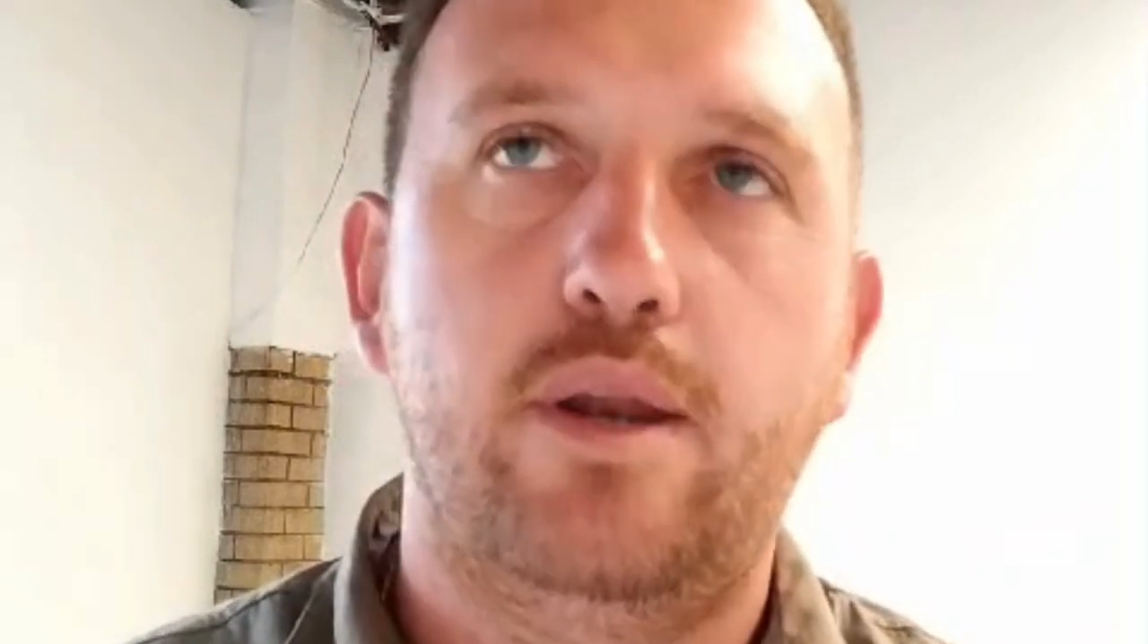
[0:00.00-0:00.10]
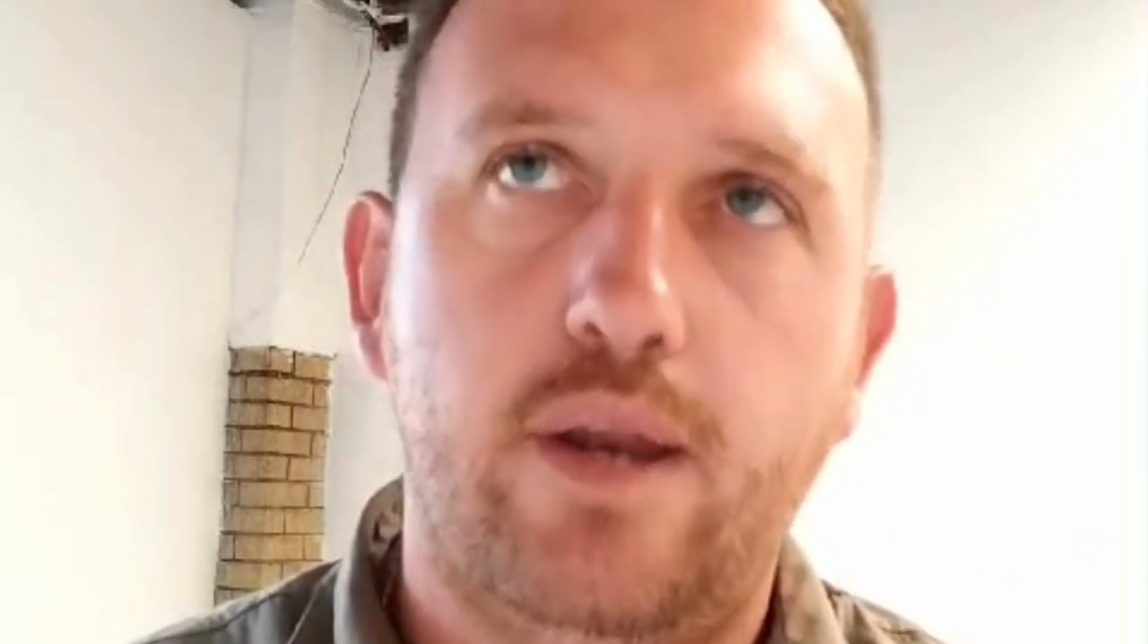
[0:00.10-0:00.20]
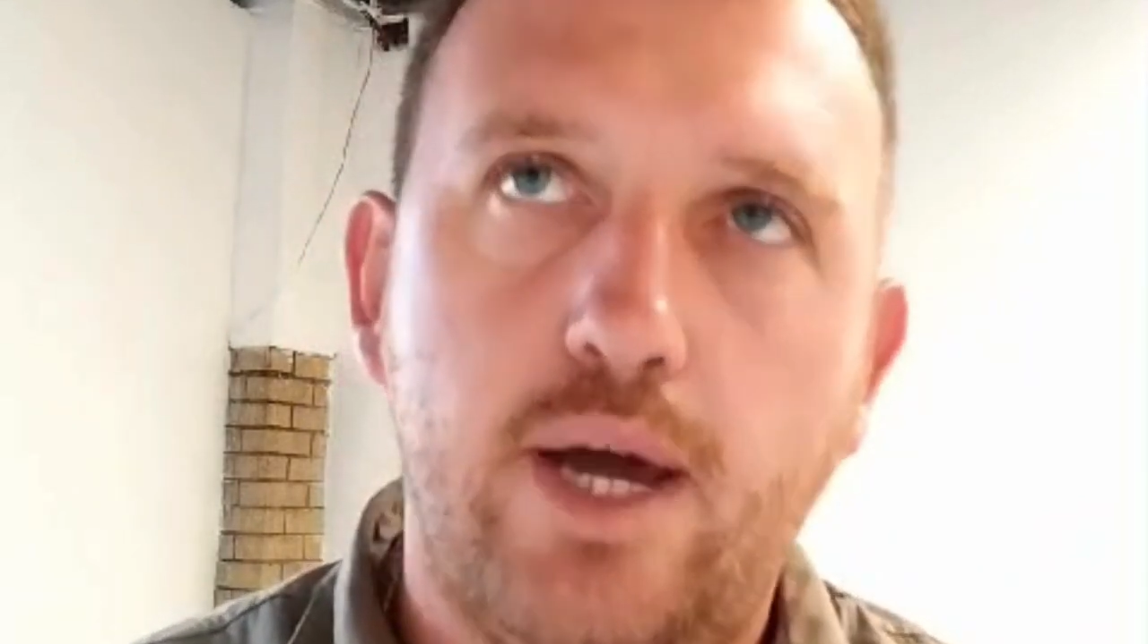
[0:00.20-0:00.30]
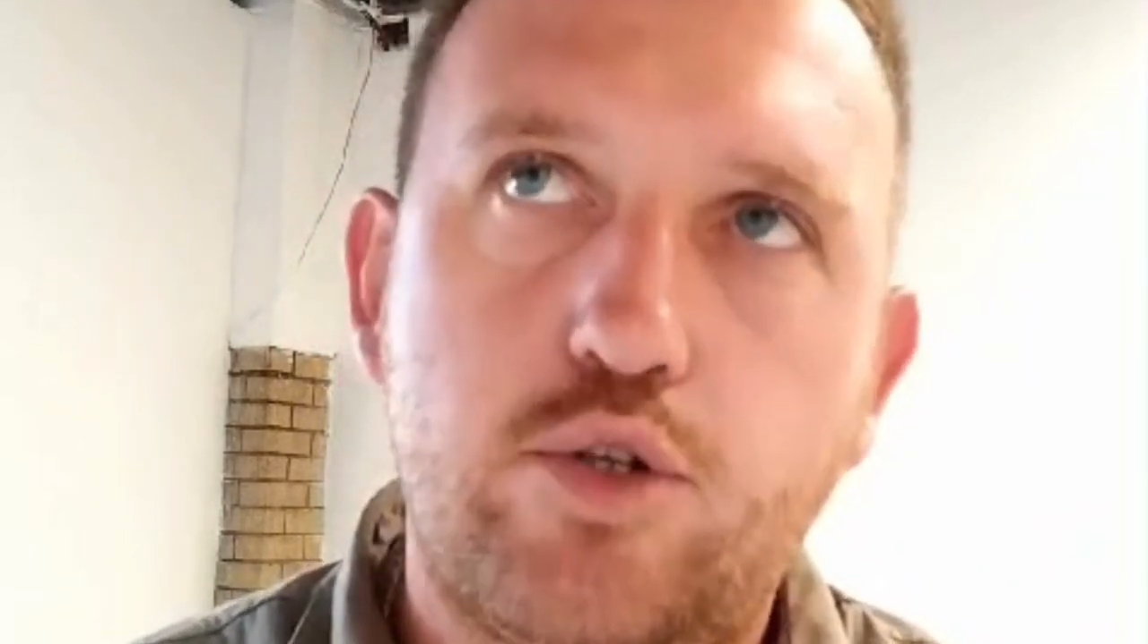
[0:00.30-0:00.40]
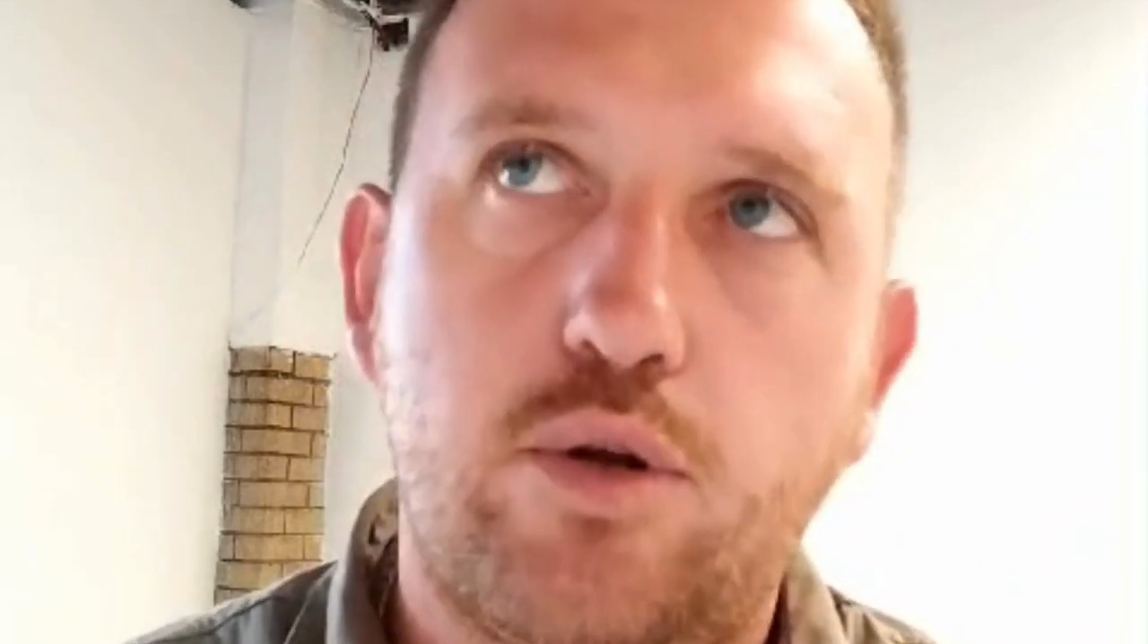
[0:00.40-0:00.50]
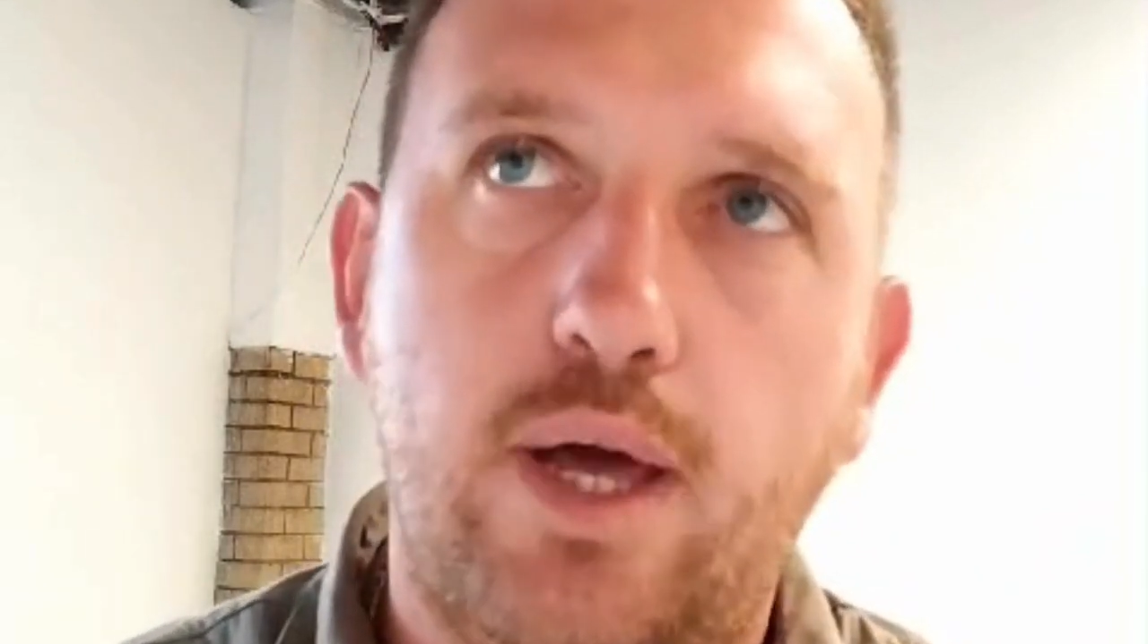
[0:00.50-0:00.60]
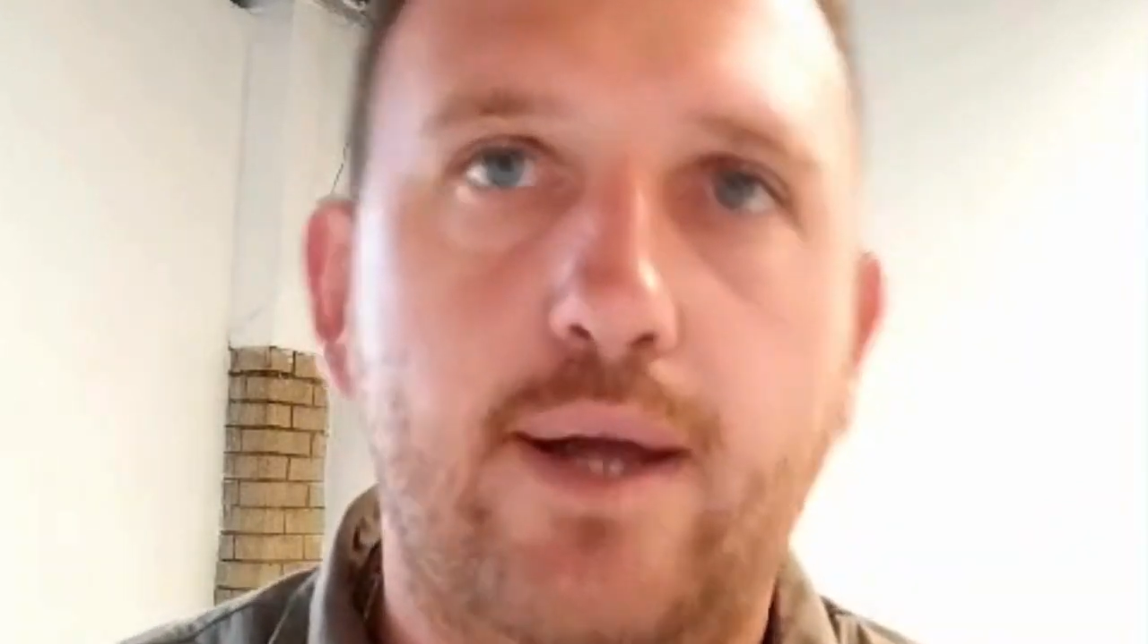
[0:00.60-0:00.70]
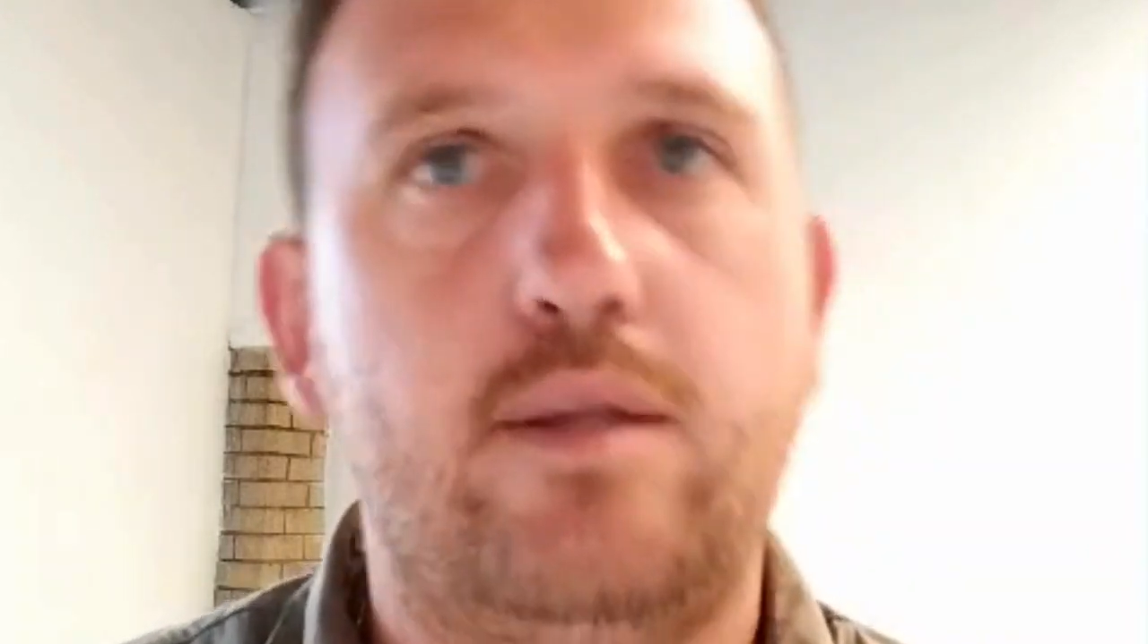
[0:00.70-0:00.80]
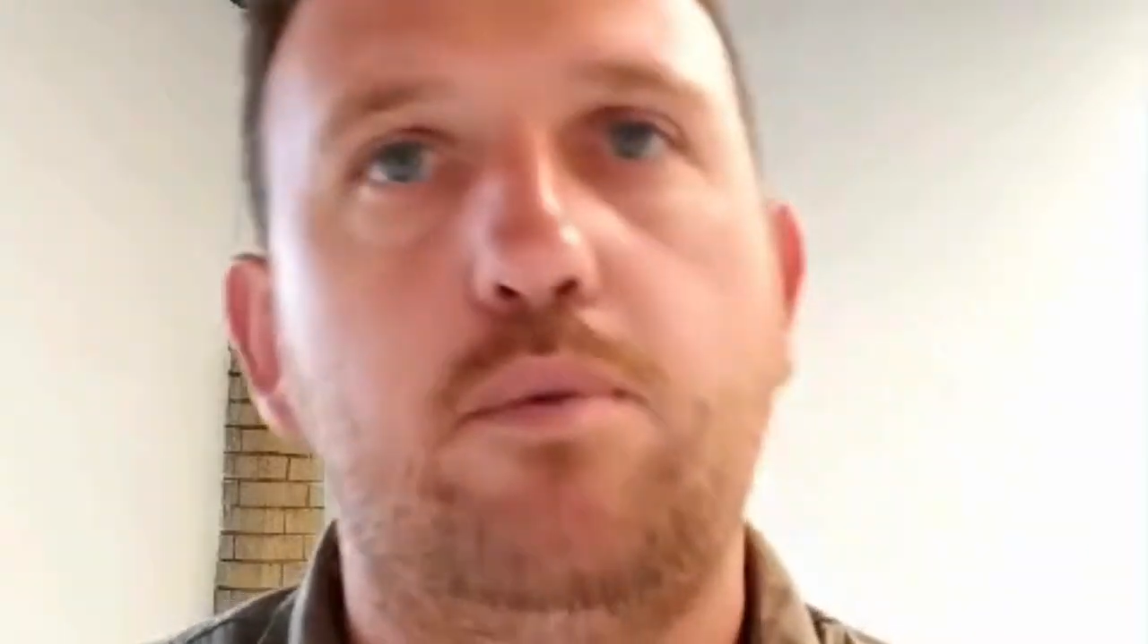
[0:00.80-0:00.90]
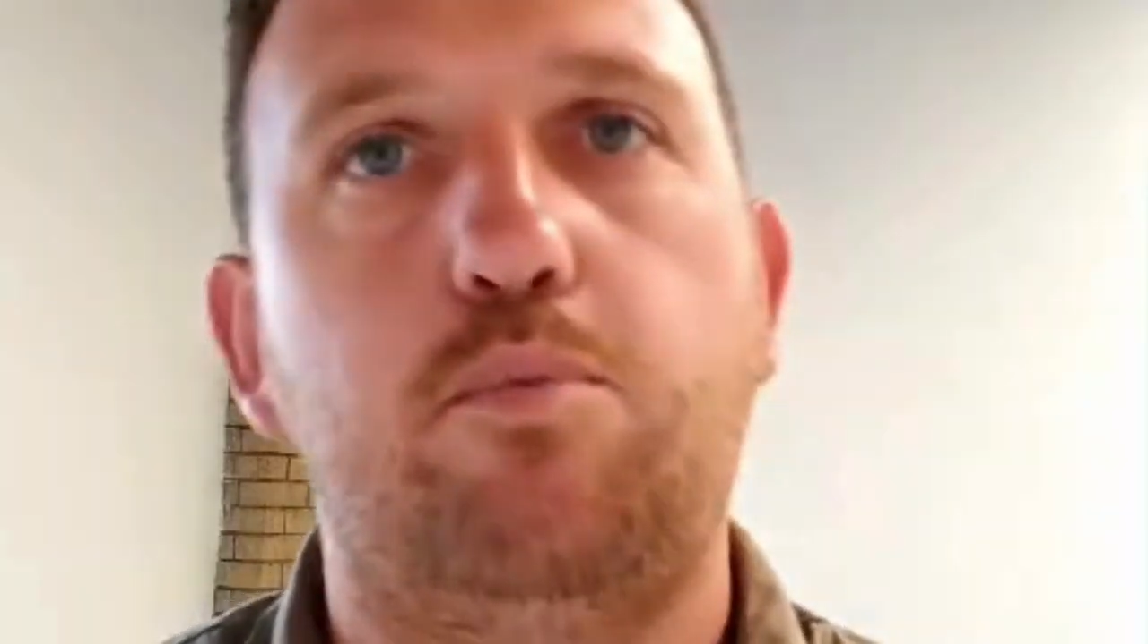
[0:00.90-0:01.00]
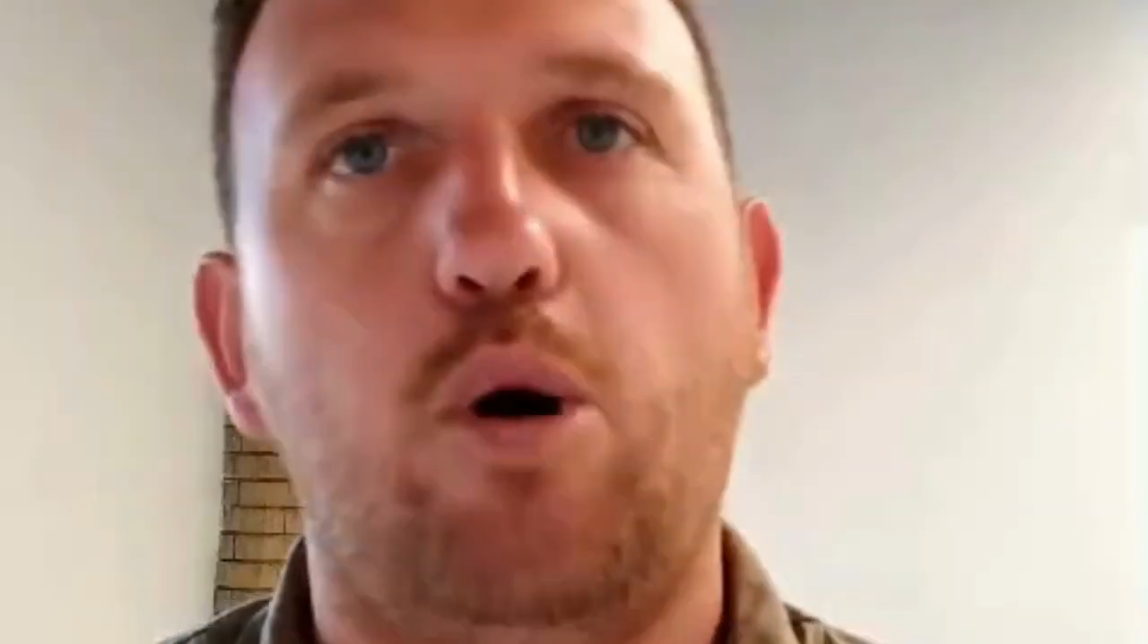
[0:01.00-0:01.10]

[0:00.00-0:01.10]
natural at